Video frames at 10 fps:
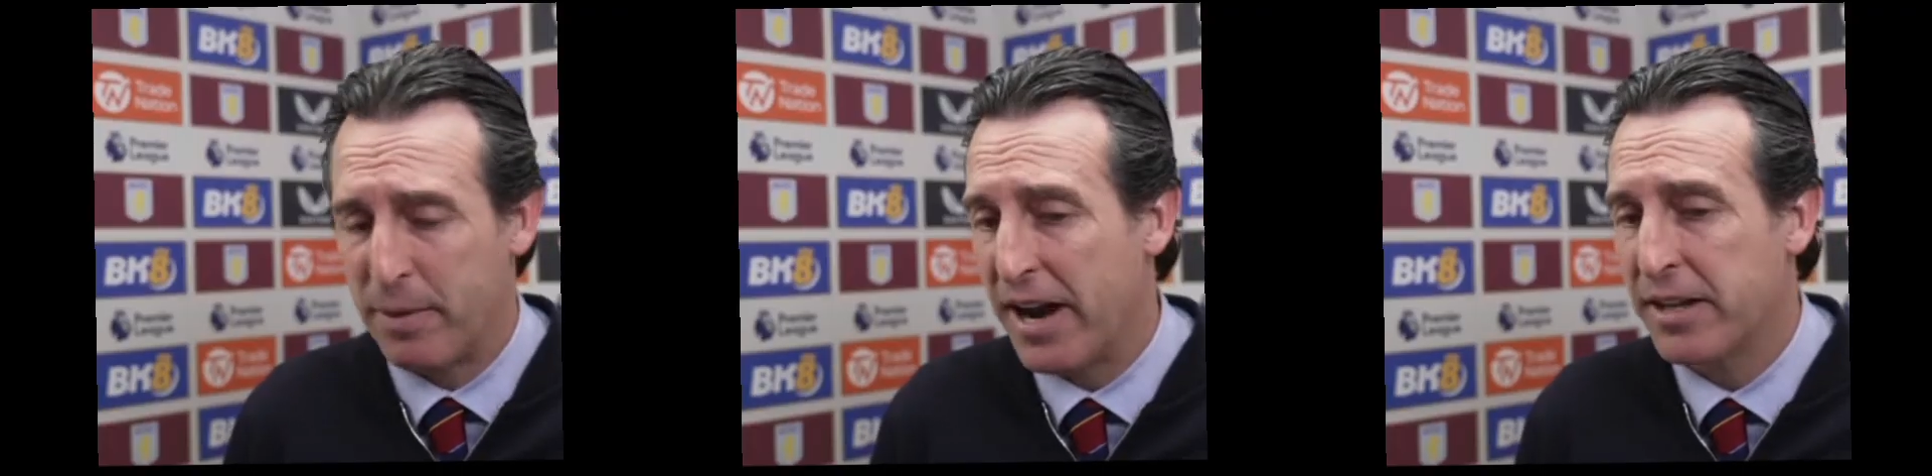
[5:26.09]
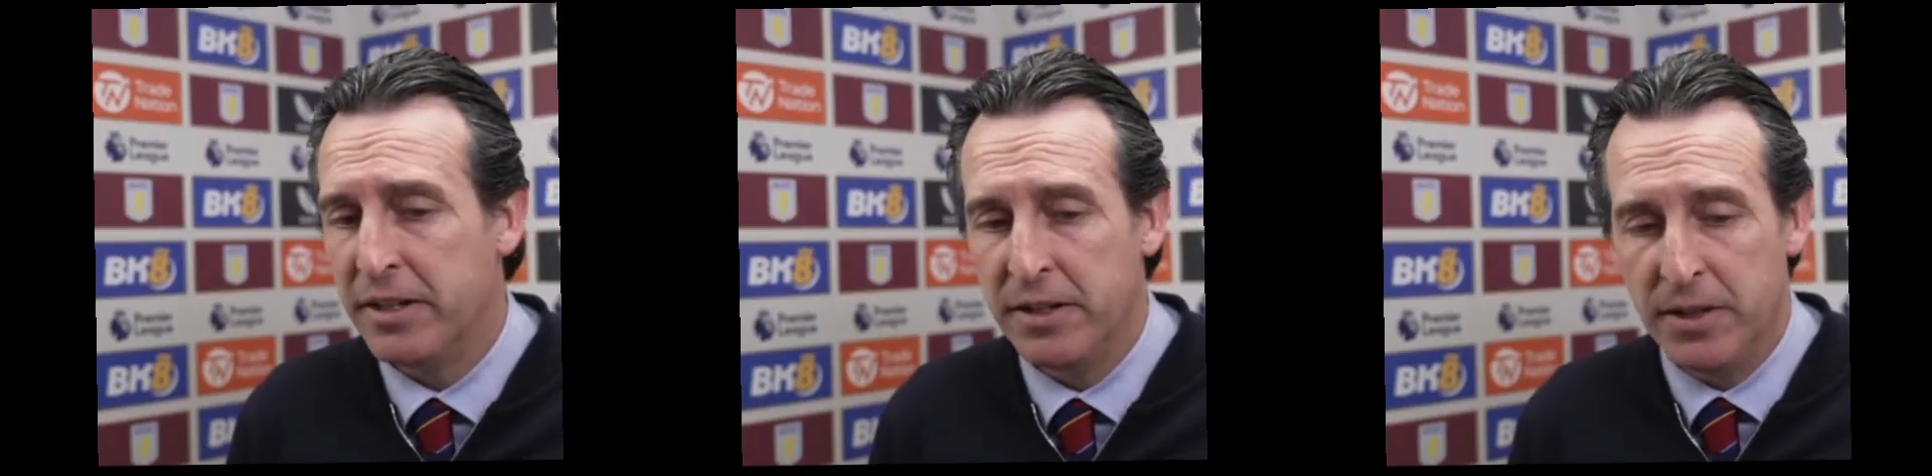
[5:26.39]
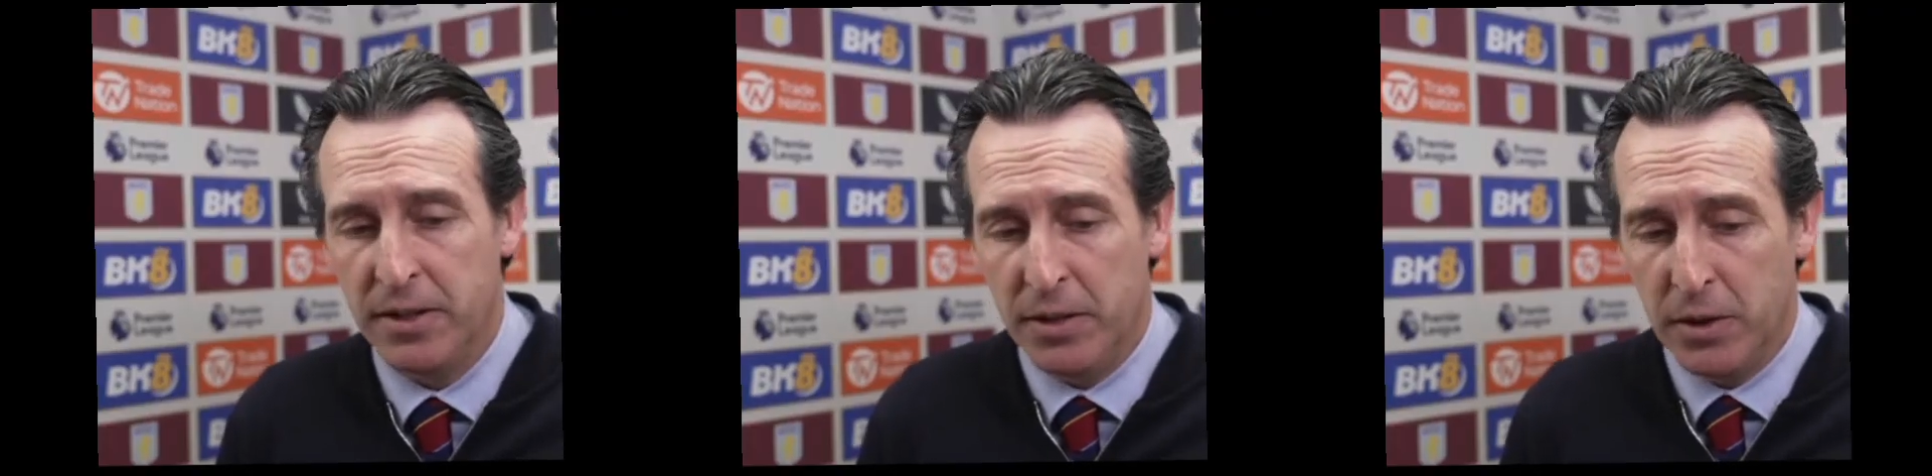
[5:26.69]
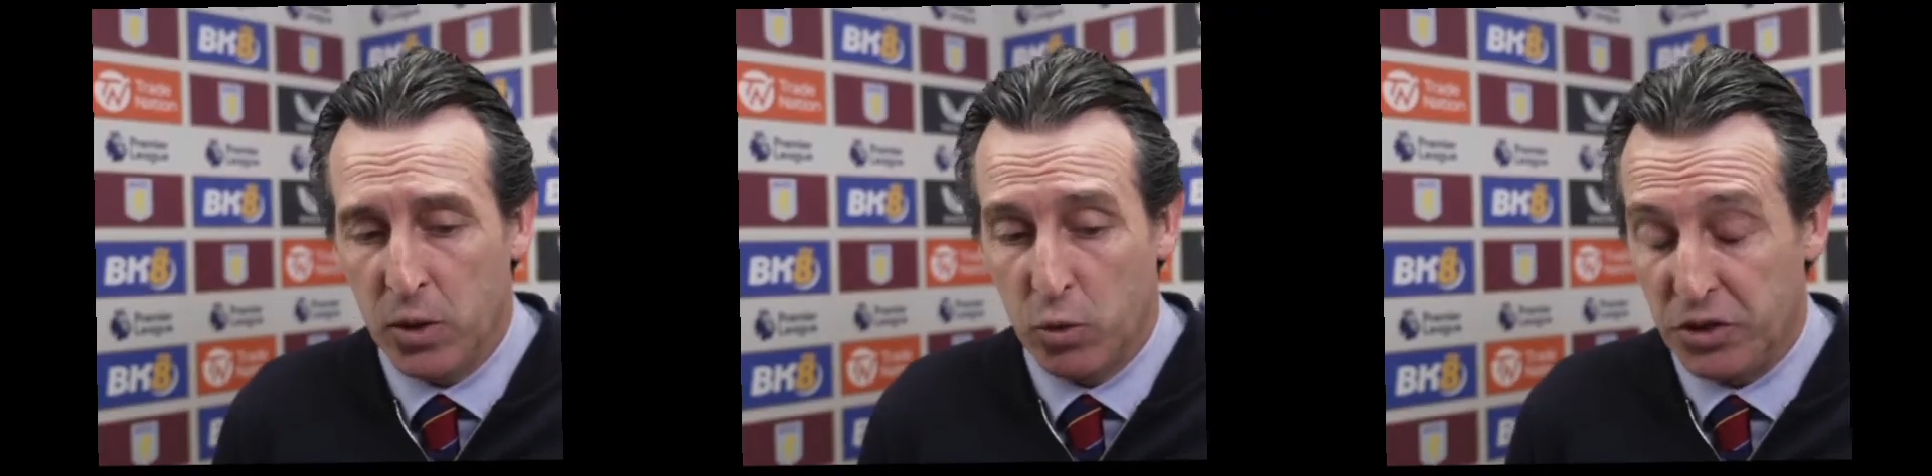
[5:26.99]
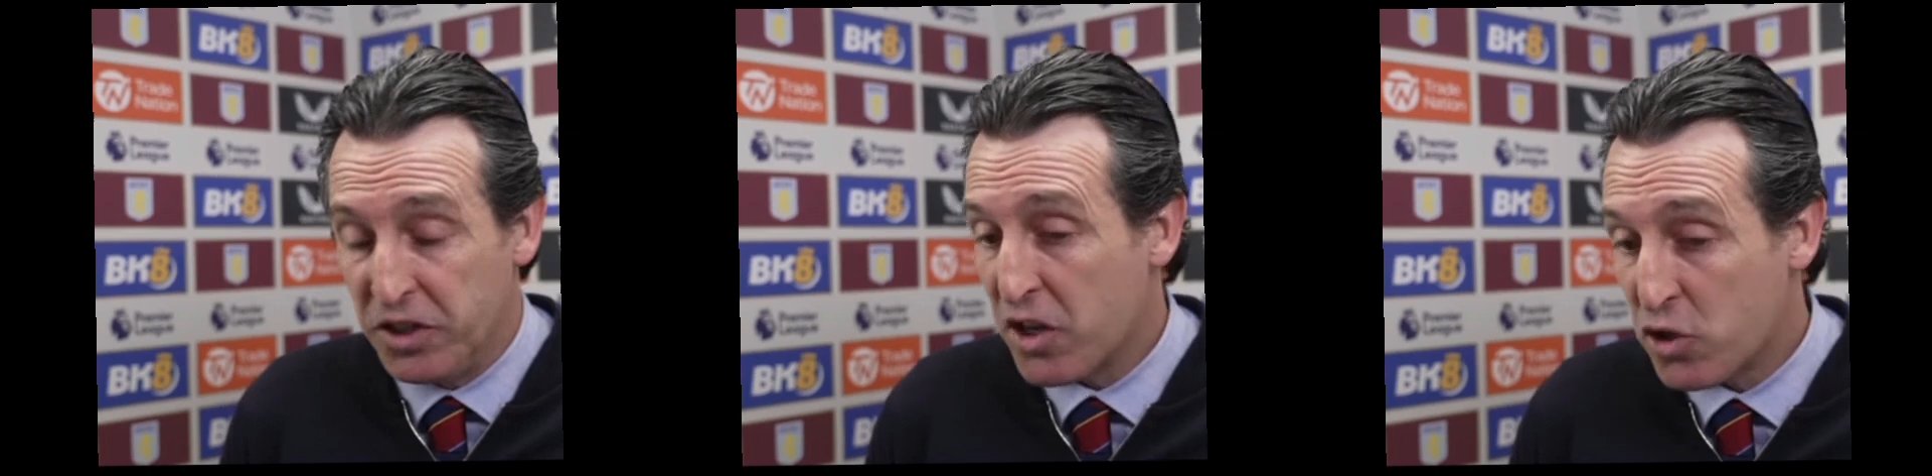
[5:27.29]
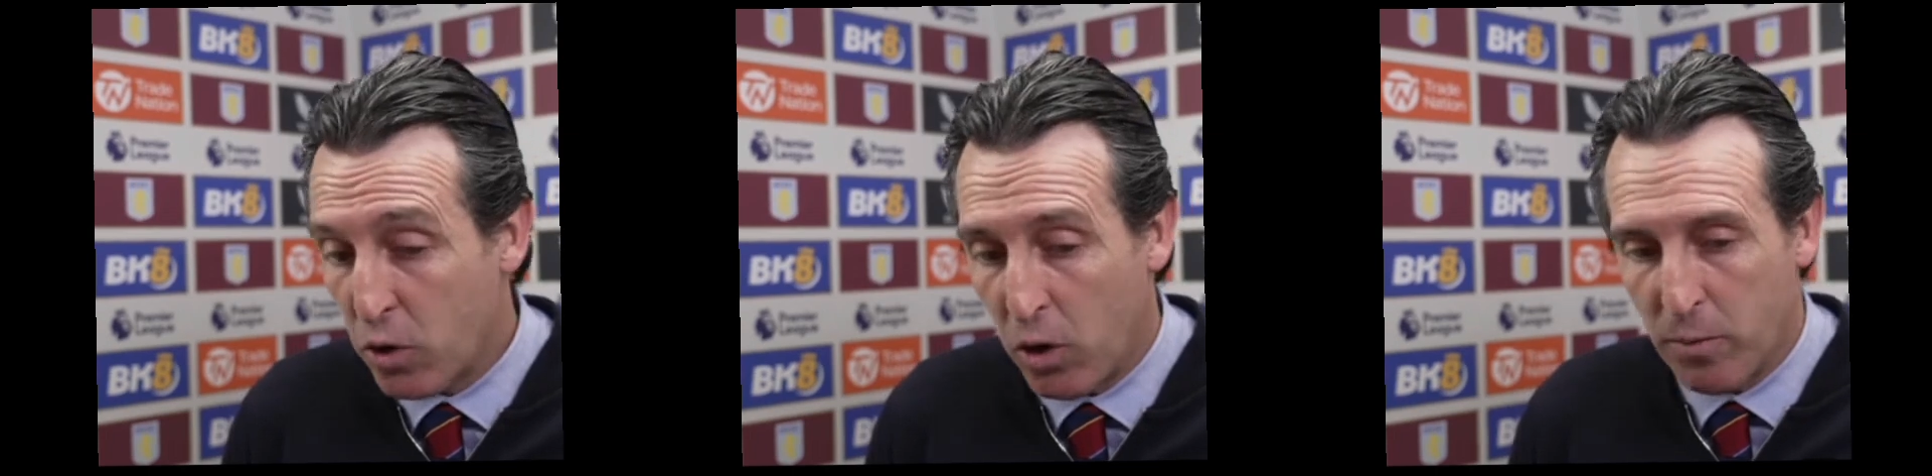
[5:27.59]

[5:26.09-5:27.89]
I'd, I'd say that because